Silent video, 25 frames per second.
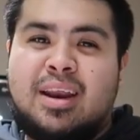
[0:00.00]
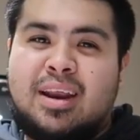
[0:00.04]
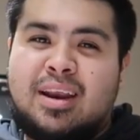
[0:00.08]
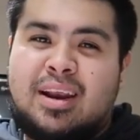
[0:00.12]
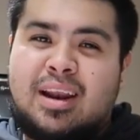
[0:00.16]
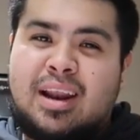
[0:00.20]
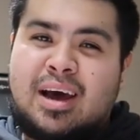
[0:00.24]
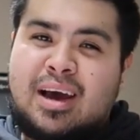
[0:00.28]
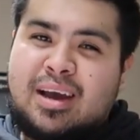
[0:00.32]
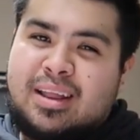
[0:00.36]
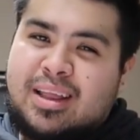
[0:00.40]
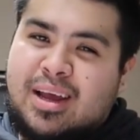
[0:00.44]
I
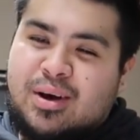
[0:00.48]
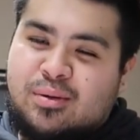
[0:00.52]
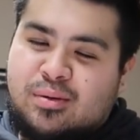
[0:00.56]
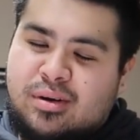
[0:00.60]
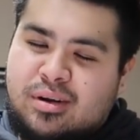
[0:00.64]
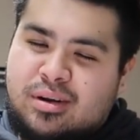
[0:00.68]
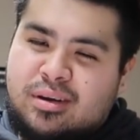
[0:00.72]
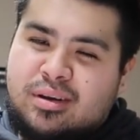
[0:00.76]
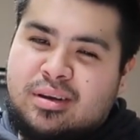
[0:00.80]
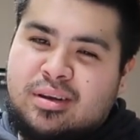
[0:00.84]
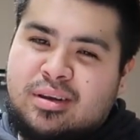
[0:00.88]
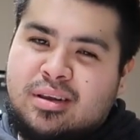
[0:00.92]
didn't like that
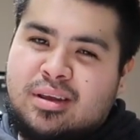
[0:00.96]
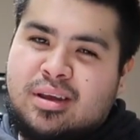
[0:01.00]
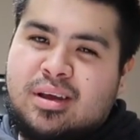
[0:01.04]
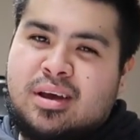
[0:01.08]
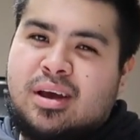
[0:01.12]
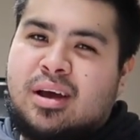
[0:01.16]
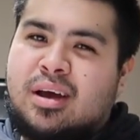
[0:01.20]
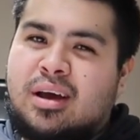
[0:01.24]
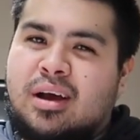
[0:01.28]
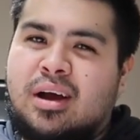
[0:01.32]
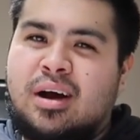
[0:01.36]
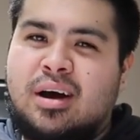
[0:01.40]
one.
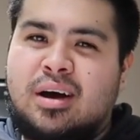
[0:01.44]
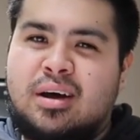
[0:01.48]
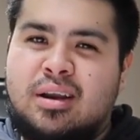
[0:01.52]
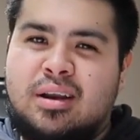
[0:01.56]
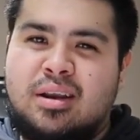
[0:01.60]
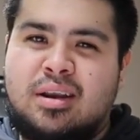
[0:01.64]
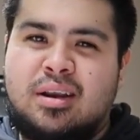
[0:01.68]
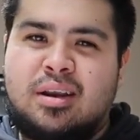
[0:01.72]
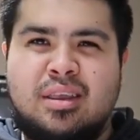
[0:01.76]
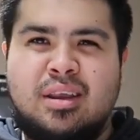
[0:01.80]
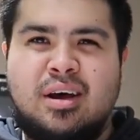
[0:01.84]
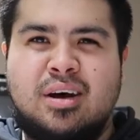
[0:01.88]
I
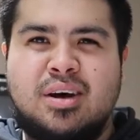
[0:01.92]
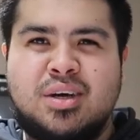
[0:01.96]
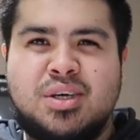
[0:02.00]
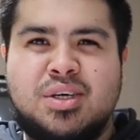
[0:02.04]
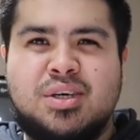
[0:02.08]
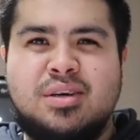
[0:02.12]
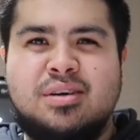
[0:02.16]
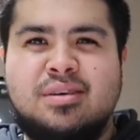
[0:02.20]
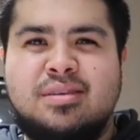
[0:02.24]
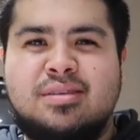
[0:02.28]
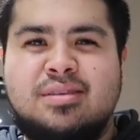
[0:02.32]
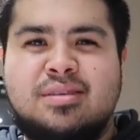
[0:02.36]
got
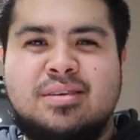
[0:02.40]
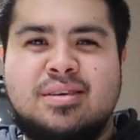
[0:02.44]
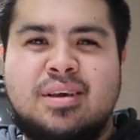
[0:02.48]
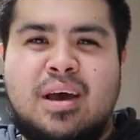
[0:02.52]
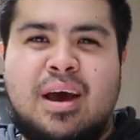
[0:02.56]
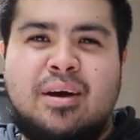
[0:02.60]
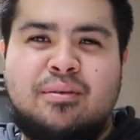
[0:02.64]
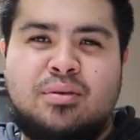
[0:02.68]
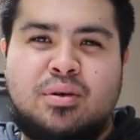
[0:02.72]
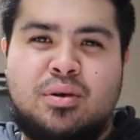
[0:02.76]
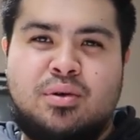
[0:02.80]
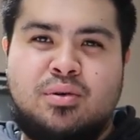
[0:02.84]
nauseous
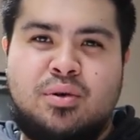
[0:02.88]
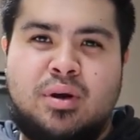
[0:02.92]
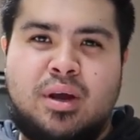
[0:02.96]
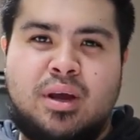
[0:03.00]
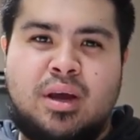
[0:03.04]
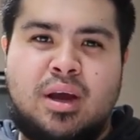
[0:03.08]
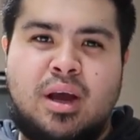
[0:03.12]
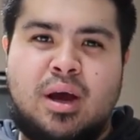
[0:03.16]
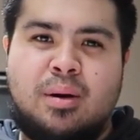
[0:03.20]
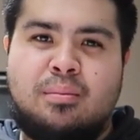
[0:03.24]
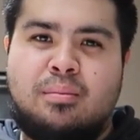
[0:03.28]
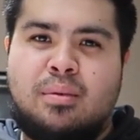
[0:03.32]
after
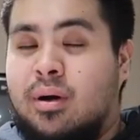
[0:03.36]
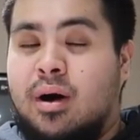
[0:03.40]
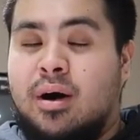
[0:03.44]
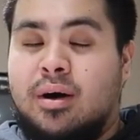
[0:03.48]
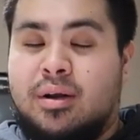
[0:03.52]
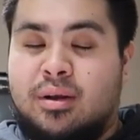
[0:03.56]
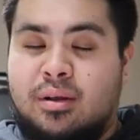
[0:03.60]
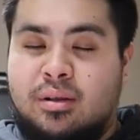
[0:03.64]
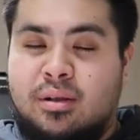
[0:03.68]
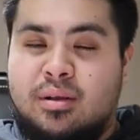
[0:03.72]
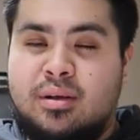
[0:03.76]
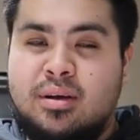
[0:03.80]
drinking a
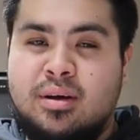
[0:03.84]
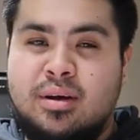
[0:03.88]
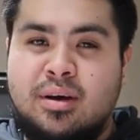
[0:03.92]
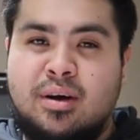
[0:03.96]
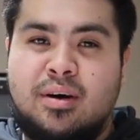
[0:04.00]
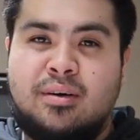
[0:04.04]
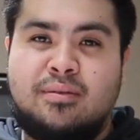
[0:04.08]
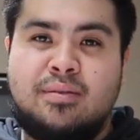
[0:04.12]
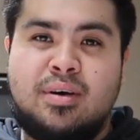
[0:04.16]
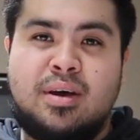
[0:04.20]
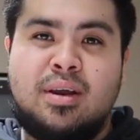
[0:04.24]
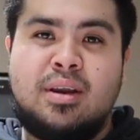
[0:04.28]
bottle
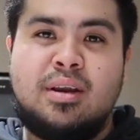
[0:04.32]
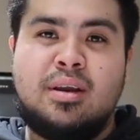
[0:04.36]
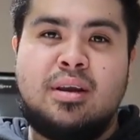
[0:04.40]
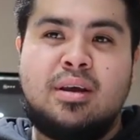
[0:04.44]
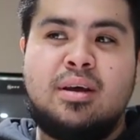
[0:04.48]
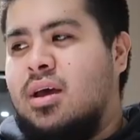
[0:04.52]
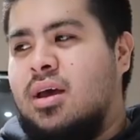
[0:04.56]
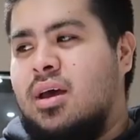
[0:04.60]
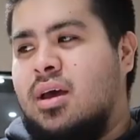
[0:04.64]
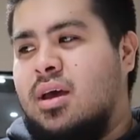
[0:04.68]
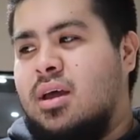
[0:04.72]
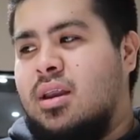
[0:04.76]
of it.
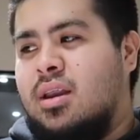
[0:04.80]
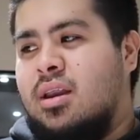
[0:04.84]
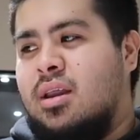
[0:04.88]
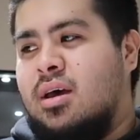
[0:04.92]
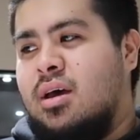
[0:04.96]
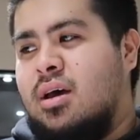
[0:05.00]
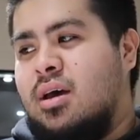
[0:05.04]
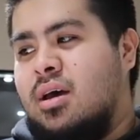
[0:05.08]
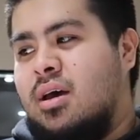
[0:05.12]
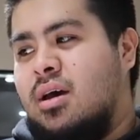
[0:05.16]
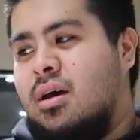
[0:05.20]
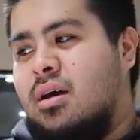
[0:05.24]
And
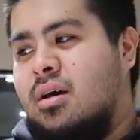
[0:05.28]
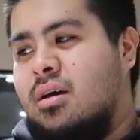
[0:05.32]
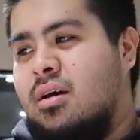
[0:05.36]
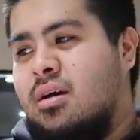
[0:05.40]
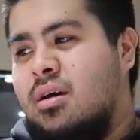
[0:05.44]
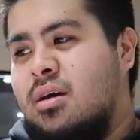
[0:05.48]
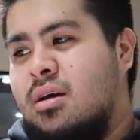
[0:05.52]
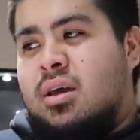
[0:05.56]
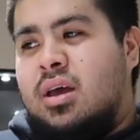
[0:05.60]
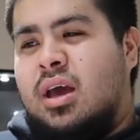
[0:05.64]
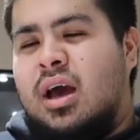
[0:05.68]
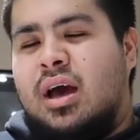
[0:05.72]
uh,
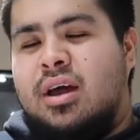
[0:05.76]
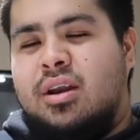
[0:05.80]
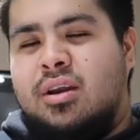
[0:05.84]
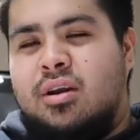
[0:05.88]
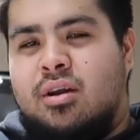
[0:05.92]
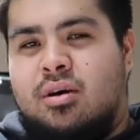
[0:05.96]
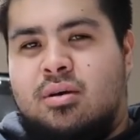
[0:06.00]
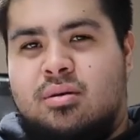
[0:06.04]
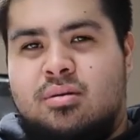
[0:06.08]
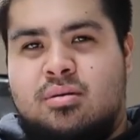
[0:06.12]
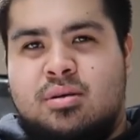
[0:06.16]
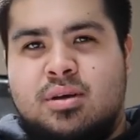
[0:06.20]
yeah, I
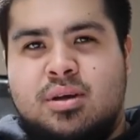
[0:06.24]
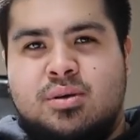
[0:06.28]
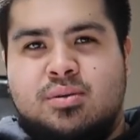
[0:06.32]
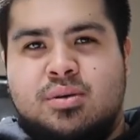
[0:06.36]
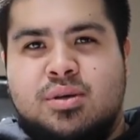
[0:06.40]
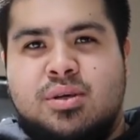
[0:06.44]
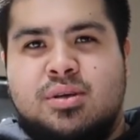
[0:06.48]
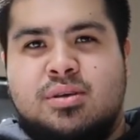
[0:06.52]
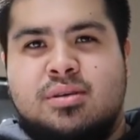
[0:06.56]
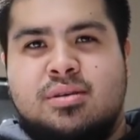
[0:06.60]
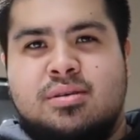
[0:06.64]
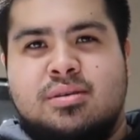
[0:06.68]
don't know. It
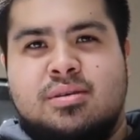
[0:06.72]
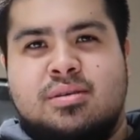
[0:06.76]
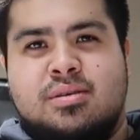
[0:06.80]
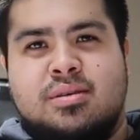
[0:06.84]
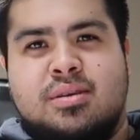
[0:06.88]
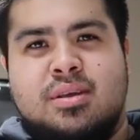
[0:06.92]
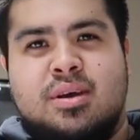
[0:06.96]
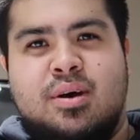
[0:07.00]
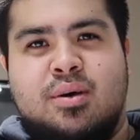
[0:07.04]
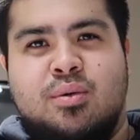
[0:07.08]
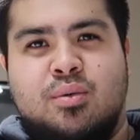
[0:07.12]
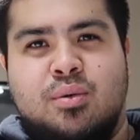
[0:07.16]
was just
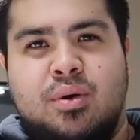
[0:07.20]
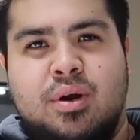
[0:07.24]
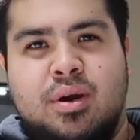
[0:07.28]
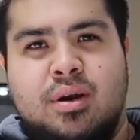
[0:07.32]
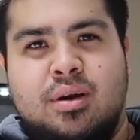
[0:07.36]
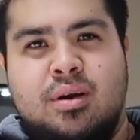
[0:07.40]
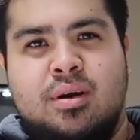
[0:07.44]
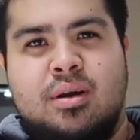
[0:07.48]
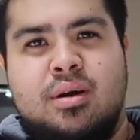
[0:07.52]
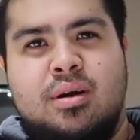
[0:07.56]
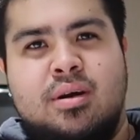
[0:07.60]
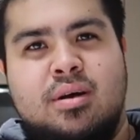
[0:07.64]
a
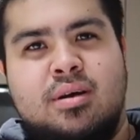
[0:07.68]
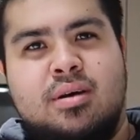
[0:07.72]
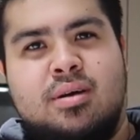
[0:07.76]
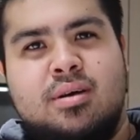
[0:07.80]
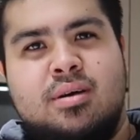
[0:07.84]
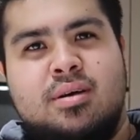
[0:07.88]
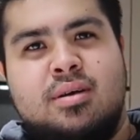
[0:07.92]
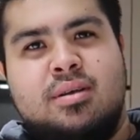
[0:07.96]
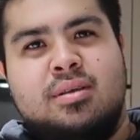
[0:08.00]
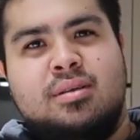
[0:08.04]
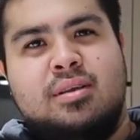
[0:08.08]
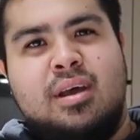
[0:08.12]
weird
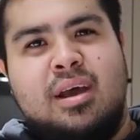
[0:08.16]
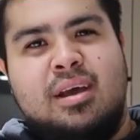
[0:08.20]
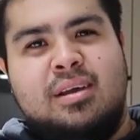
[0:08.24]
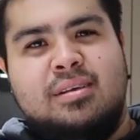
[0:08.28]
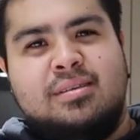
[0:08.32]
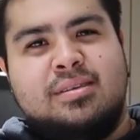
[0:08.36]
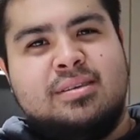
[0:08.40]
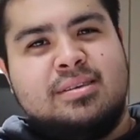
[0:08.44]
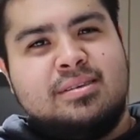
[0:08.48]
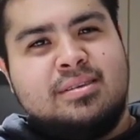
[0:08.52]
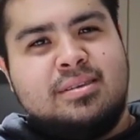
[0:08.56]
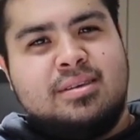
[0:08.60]

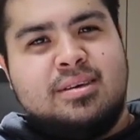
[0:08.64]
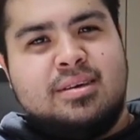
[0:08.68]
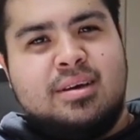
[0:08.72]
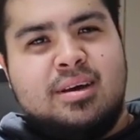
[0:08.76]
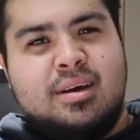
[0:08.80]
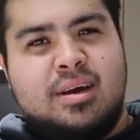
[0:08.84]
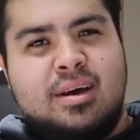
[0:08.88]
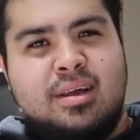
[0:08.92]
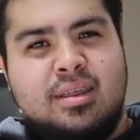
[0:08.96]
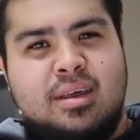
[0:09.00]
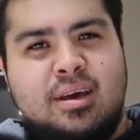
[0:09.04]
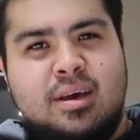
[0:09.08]
taste,
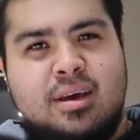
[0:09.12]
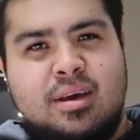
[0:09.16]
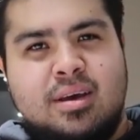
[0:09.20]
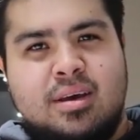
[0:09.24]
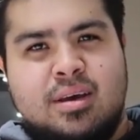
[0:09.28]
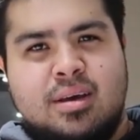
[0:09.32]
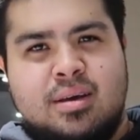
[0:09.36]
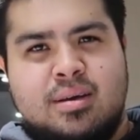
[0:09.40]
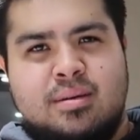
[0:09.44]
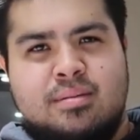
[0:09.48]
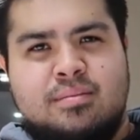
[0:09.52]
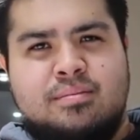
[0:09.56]
I
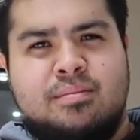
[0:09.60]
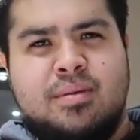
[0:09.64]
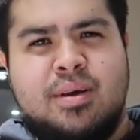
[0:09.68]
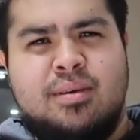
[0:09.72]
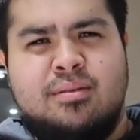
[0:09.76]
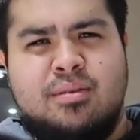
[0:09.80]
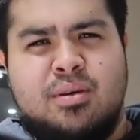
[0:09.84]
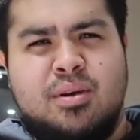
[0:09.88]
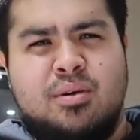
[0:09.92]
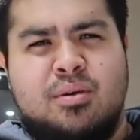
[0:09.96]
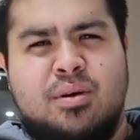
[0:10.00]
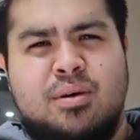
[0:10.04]
think,
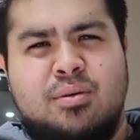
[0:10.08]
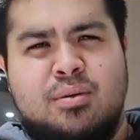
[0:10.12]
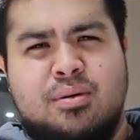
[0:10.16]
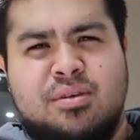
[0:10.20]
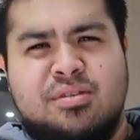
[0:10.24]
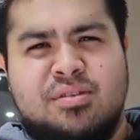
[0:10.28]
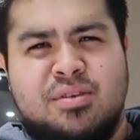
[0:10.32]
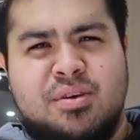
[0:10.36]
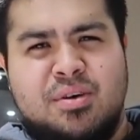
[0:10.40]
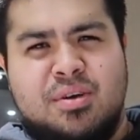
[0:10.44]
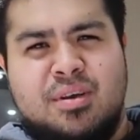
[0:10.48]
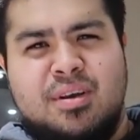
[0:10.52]
even though it
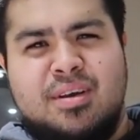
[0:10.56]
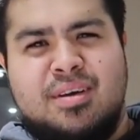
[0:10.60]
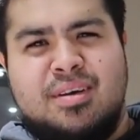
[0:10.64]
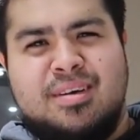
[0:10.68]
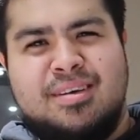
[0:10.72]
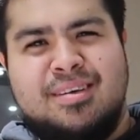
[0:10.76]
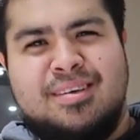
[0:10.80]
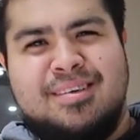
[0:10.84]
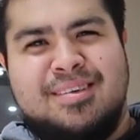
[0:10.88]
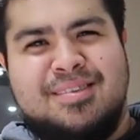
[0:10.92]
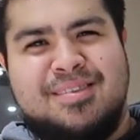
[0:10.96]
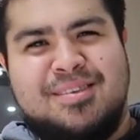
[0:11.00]
was good
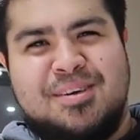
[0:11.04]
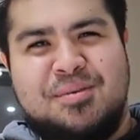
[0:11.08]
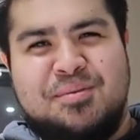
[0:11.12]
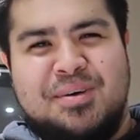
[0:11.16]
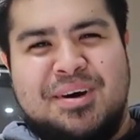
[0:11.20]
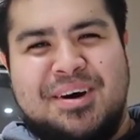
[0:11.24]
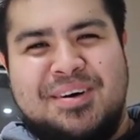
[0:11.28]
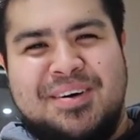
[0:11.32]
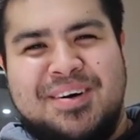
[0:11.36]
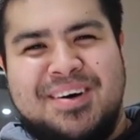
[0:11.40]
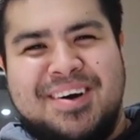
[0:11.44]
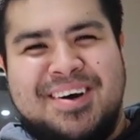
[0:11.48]

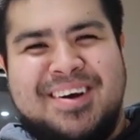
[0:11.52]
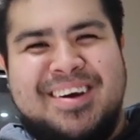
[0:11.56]
somehow.